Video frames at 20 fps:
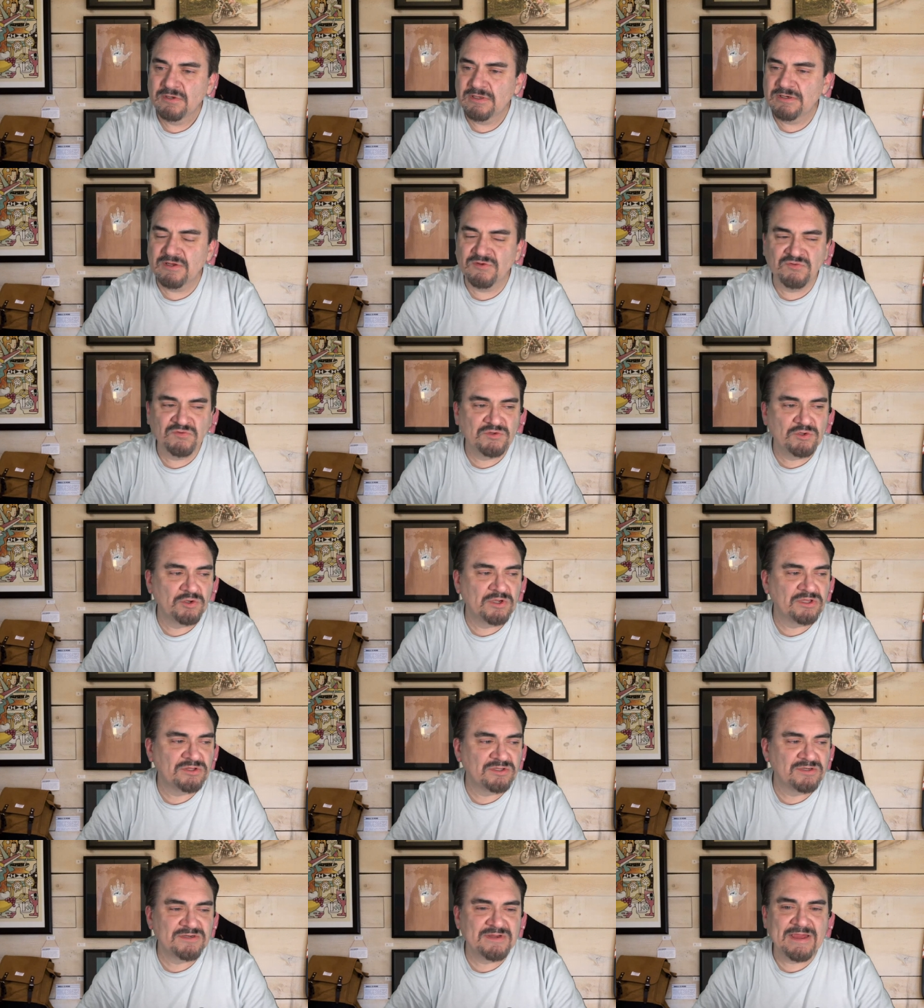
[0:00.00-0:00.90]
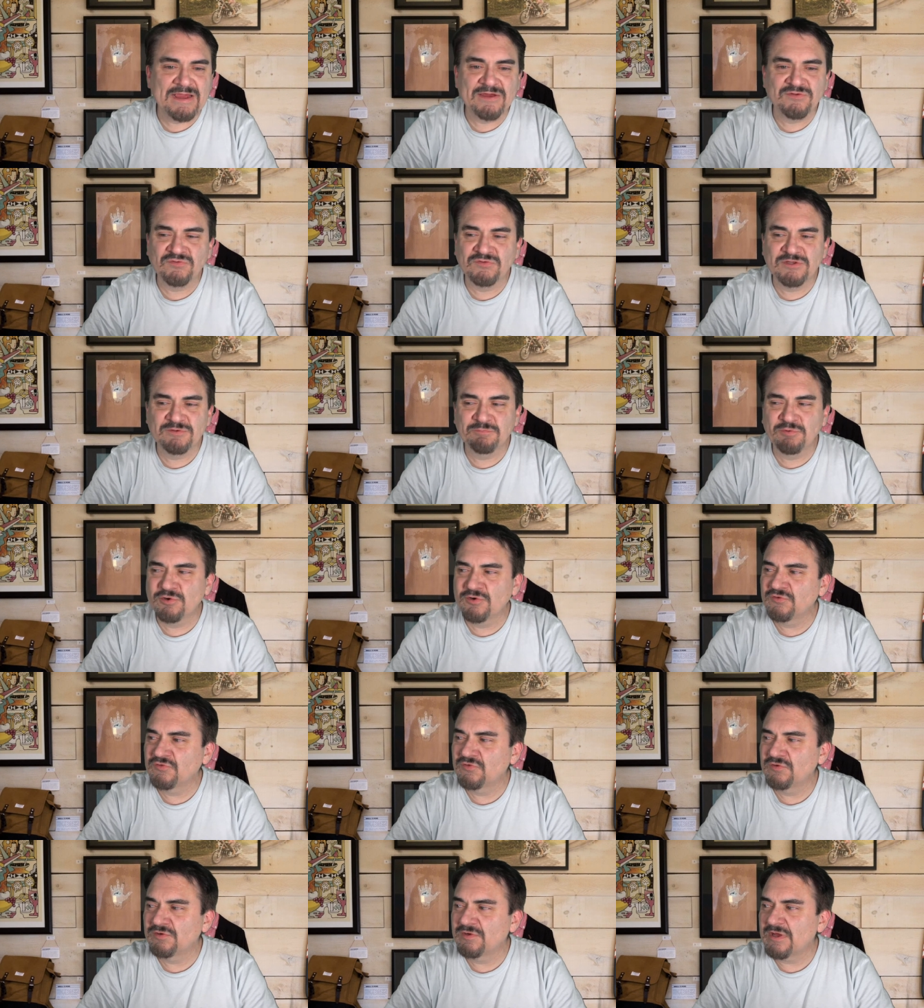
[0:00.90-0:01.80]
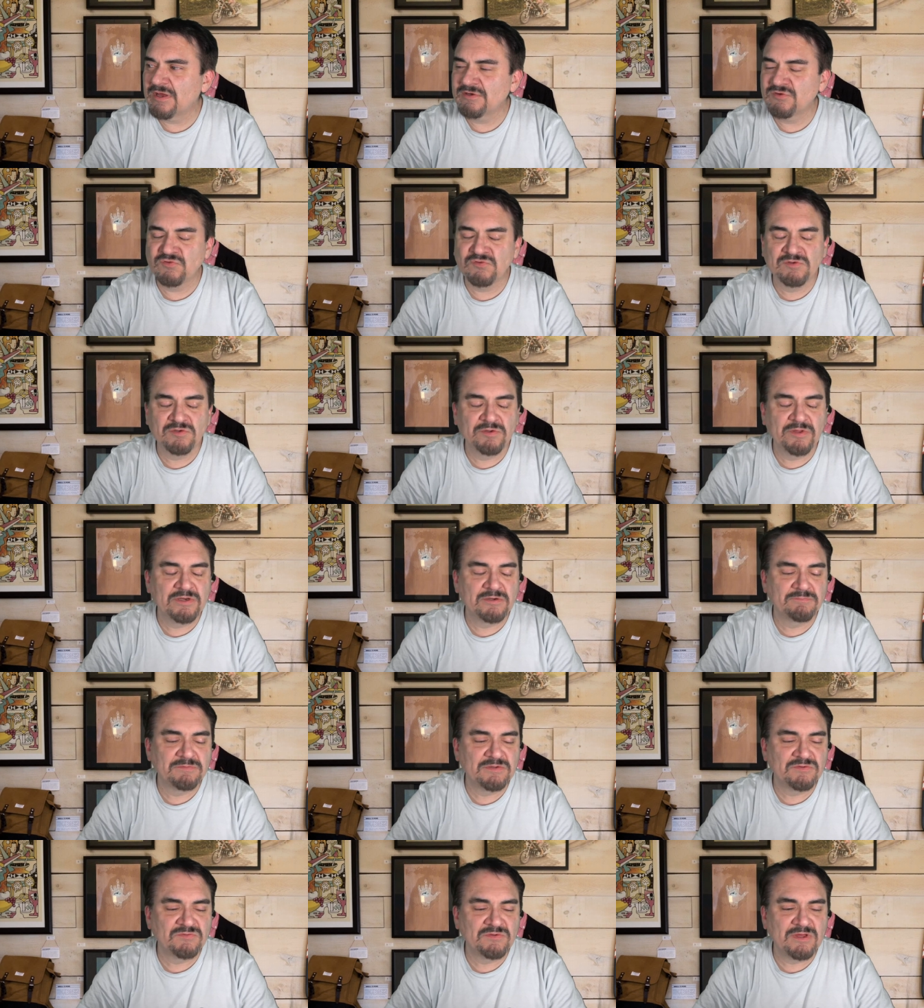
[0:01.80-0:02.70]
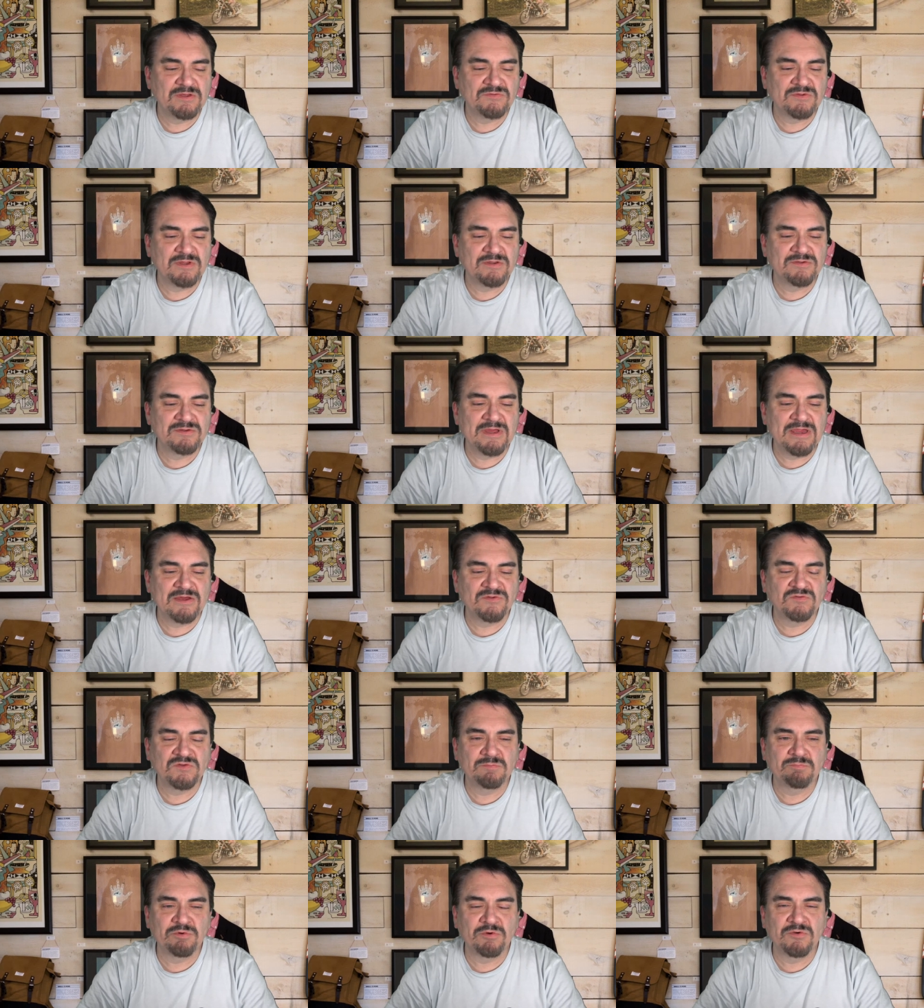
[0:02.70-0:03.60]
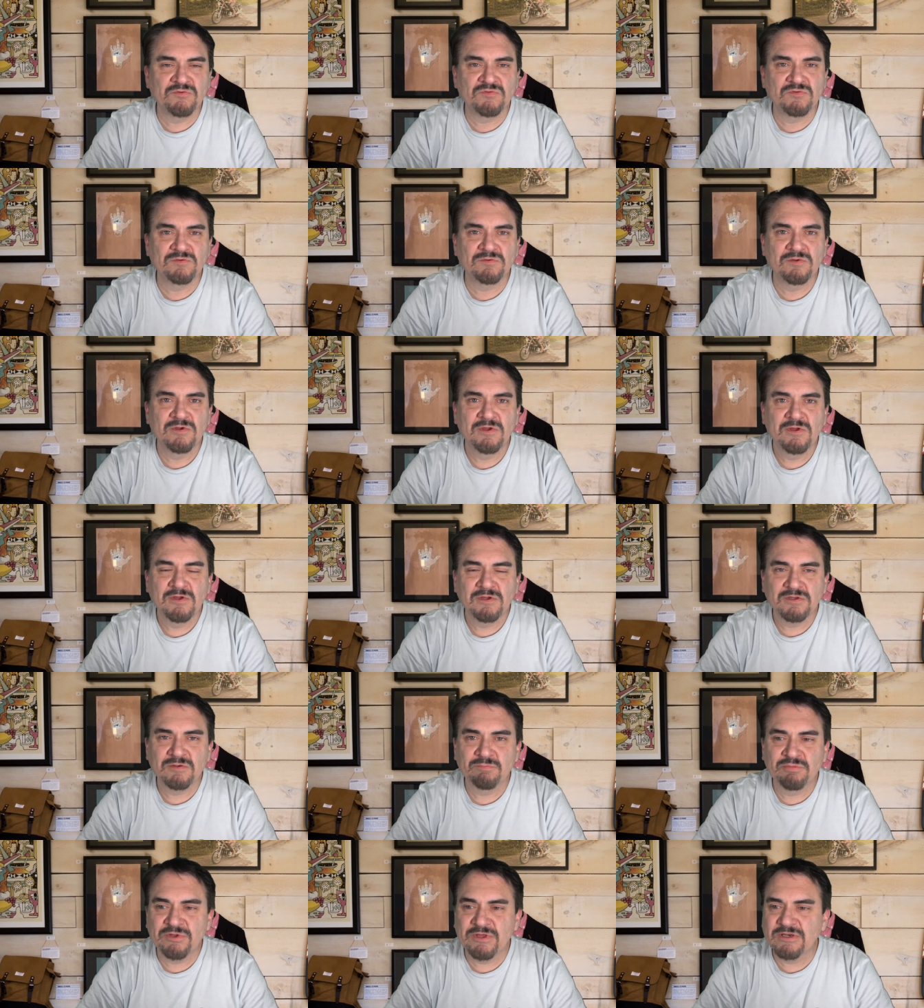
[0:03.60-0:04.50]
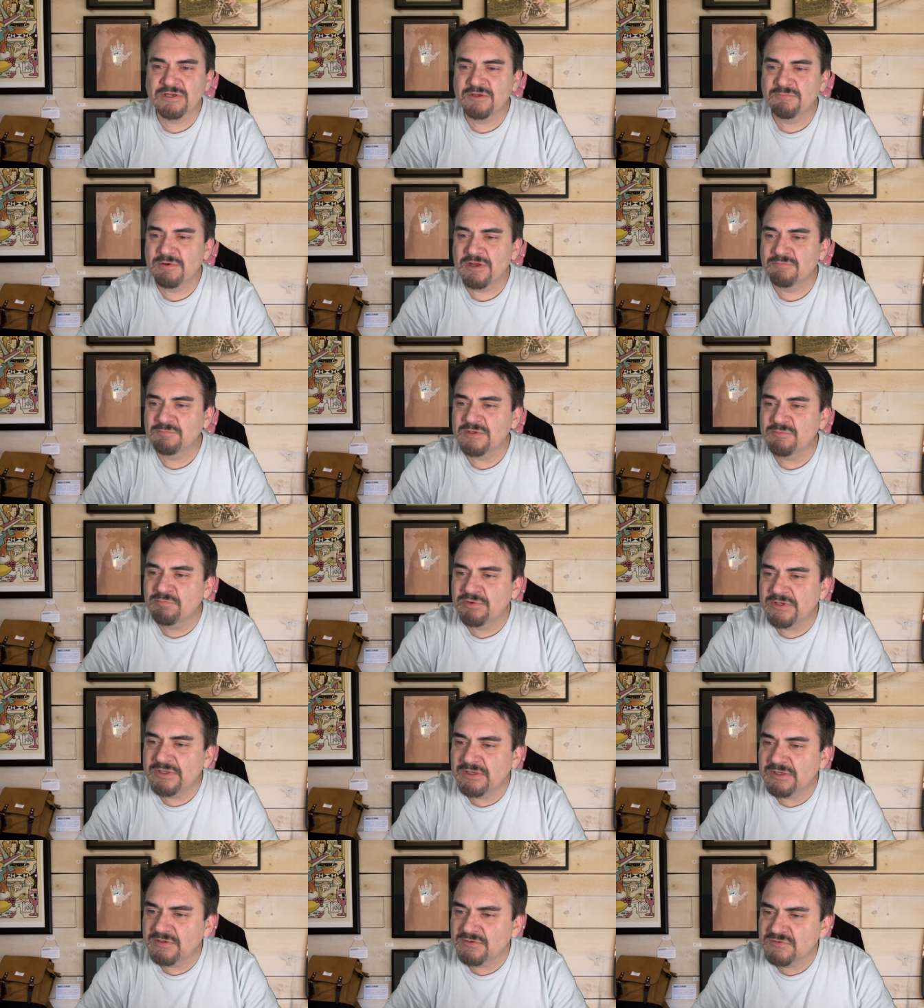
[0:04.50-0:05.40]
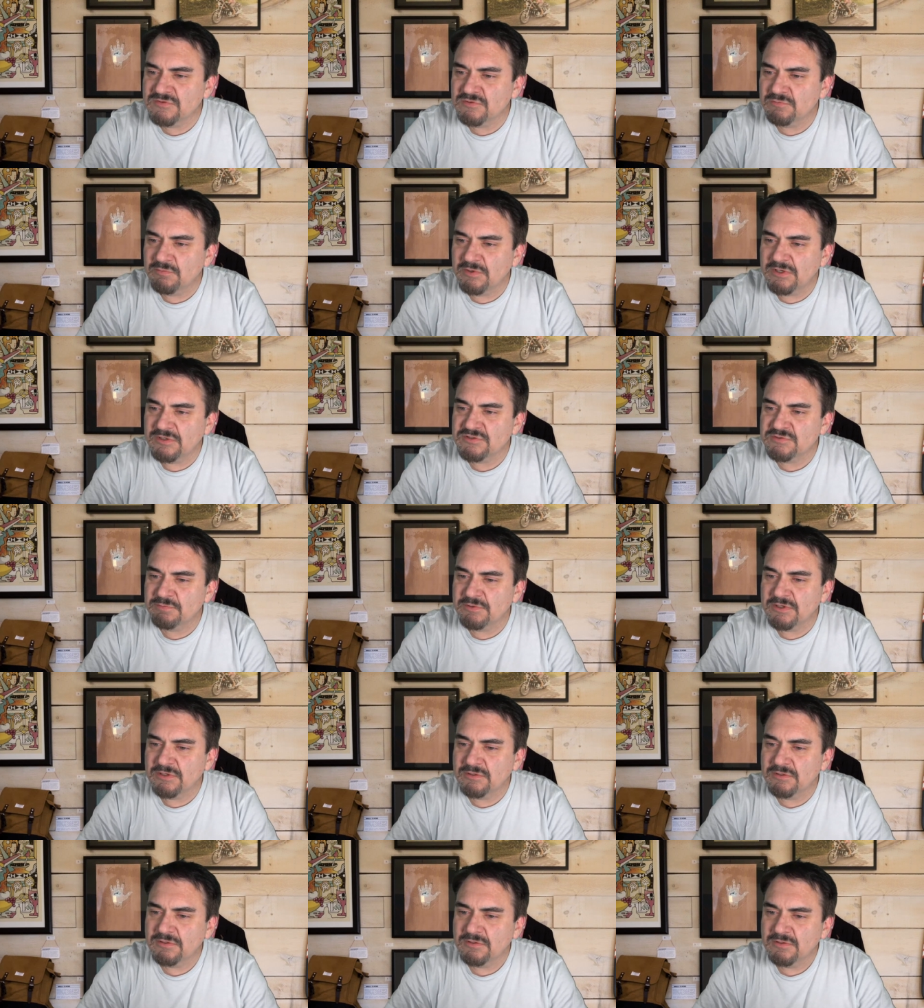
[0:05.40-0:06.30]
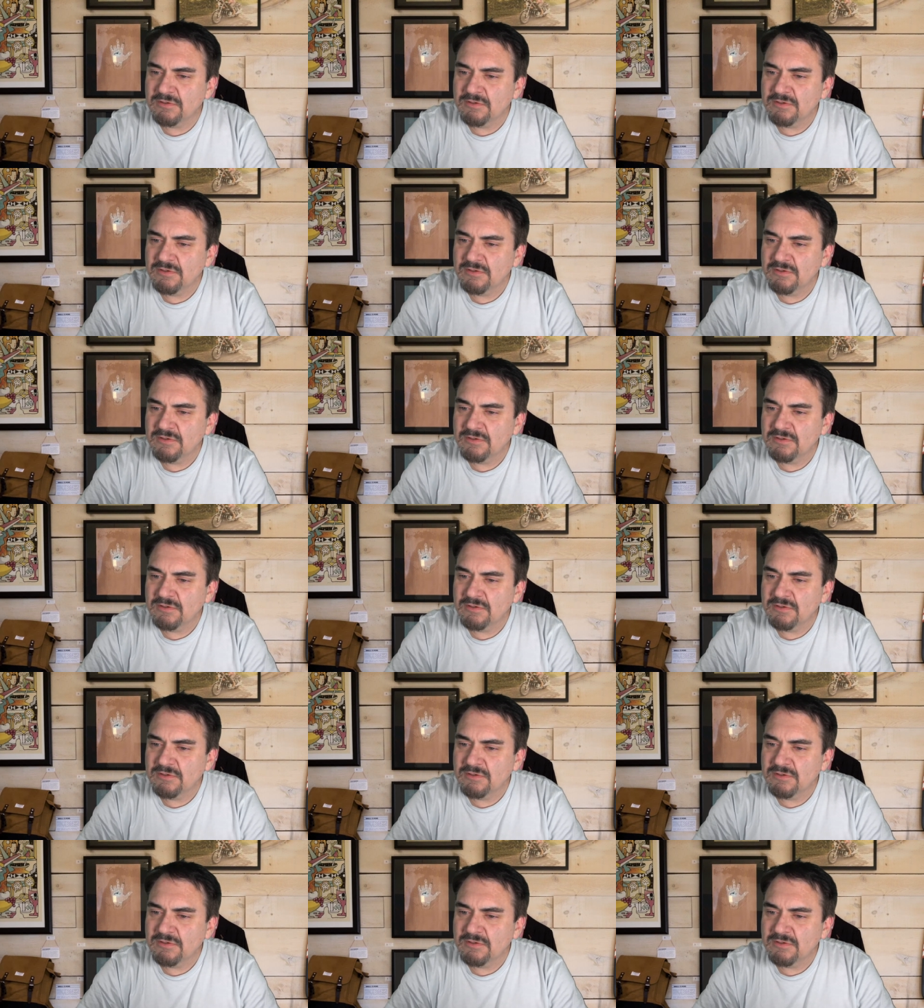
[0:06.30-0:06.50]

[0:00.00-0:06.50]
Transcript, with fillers: And I still get the nasty person. I just delete them these days. A nasty person complaining about me blinking too much. But